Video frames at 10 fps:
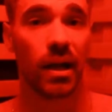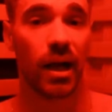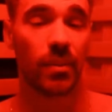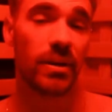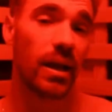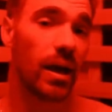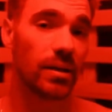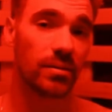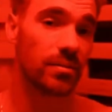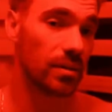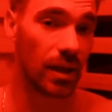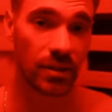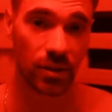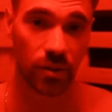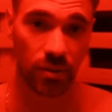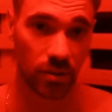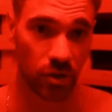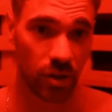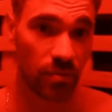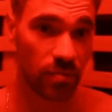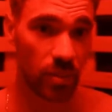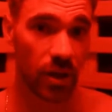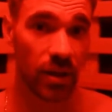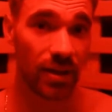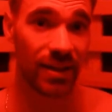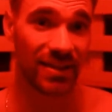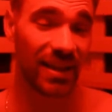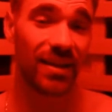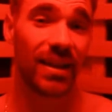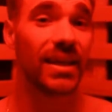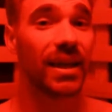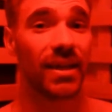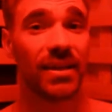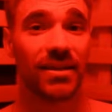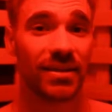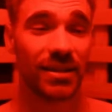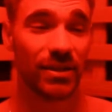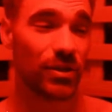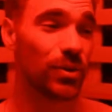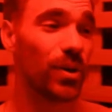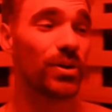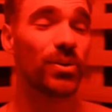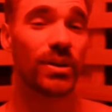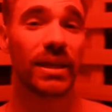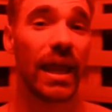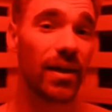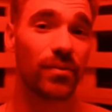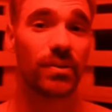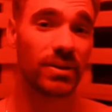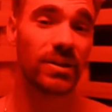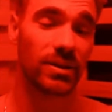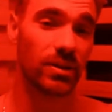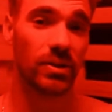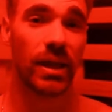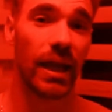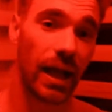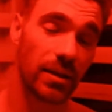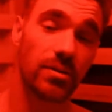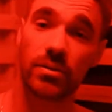I mean, I like to go to the gym, but it's not like I enjoy doing it every single day.